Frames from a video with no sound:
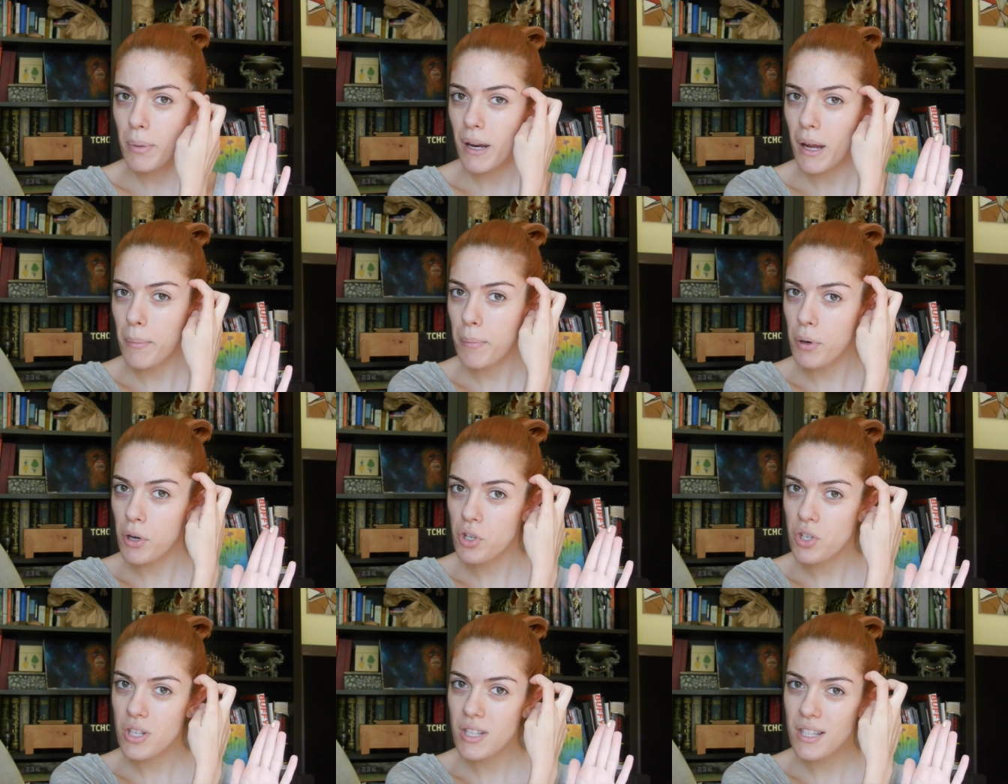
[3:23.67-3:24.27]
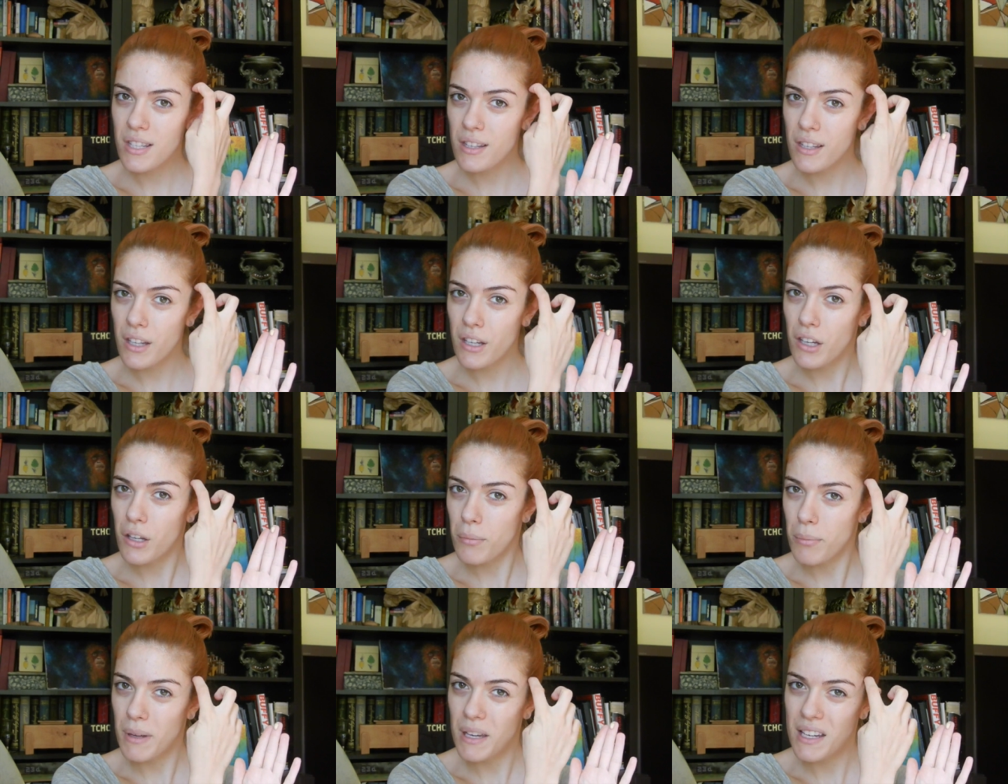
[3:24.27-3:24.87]
but I purchased
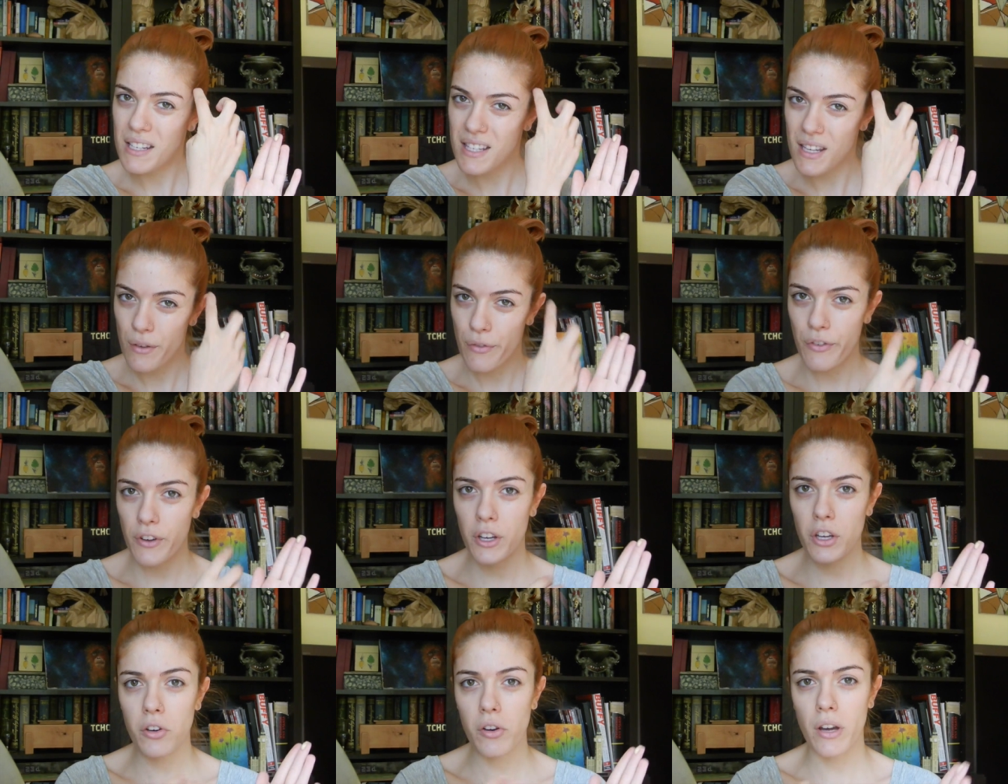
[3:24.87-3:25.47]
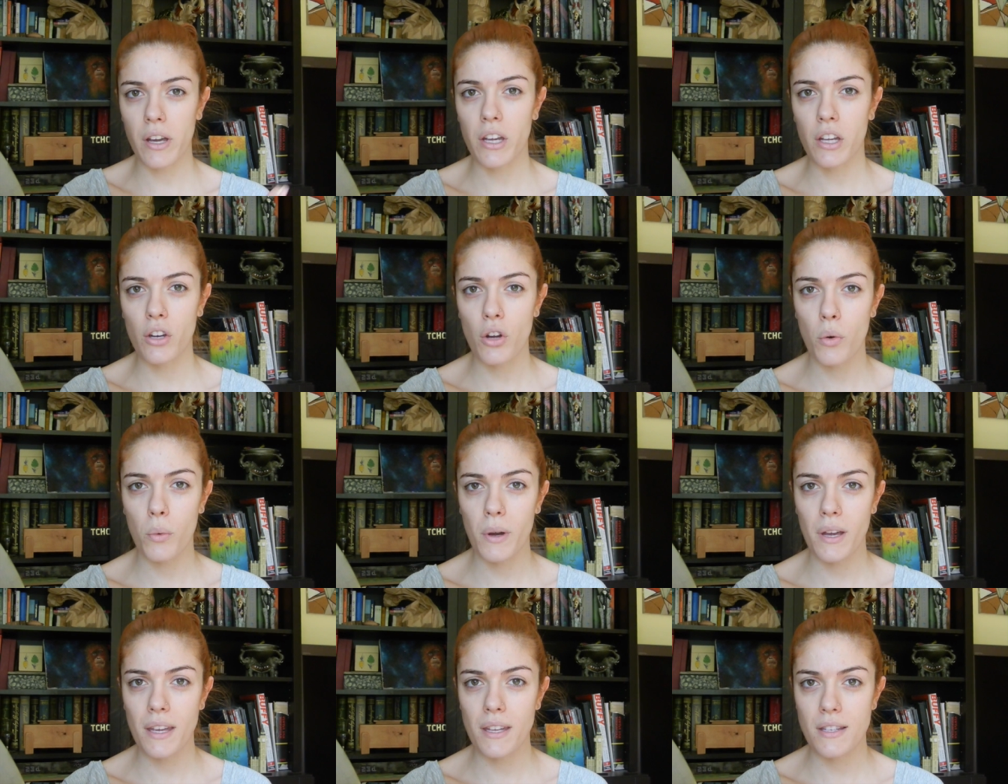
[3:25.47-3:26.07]
Linen because I figure I can
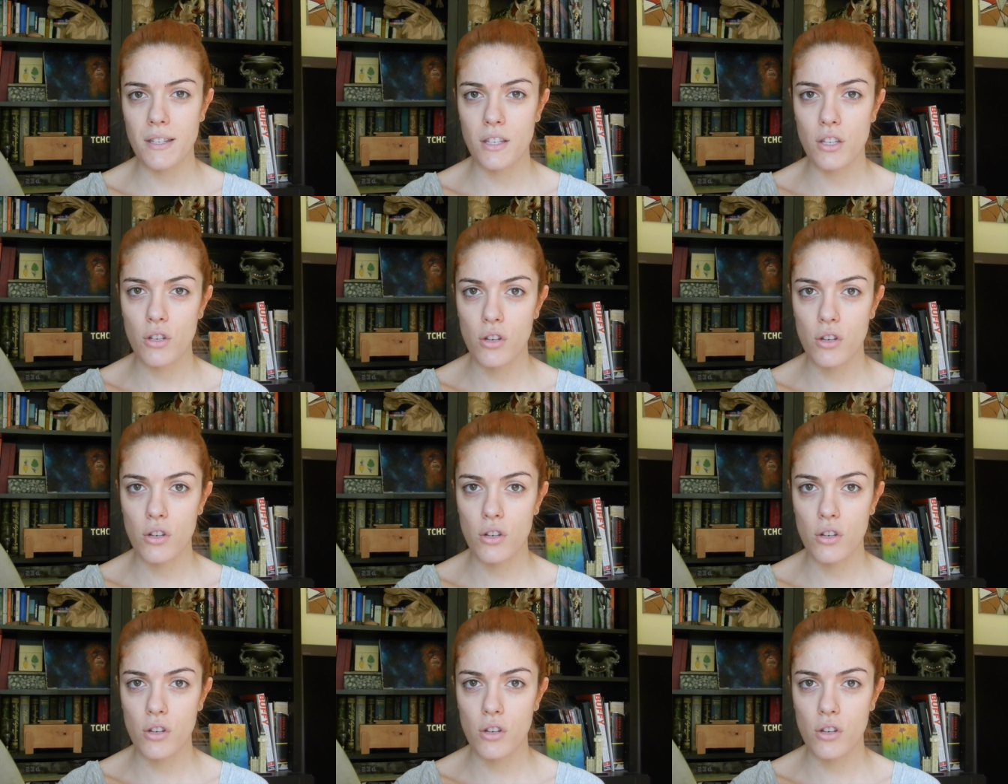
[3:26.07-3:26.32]
always,